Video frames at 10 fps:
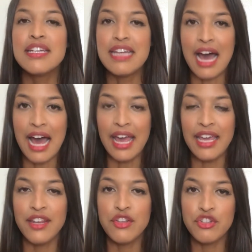
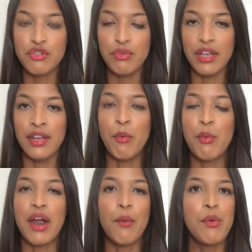guide the student
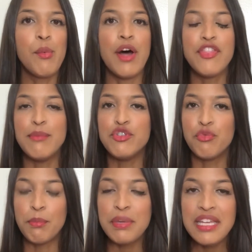when we want them to
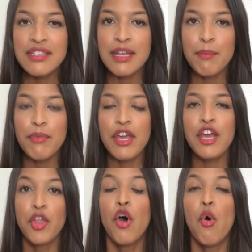repeat
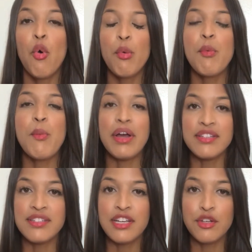something, or when we want
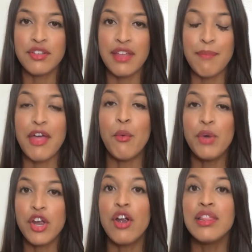to signal to them that
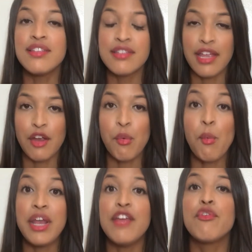we are listening and we're
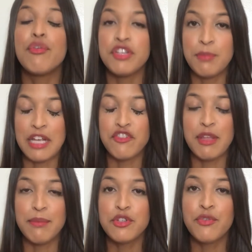waiting for a response from
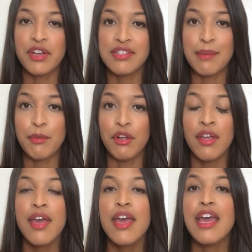them. So for example,
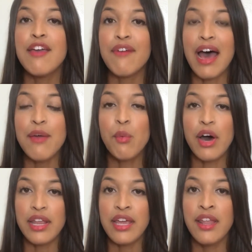if I
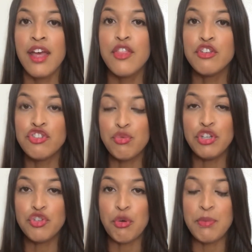wanted the
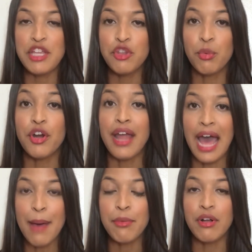student to repeat the word
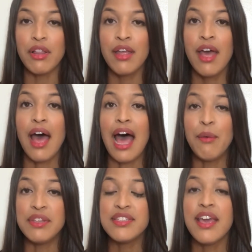apple, I
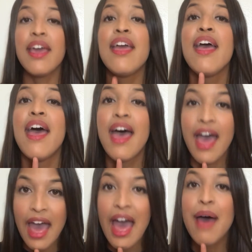would say
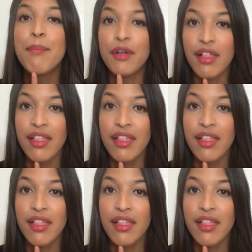apple.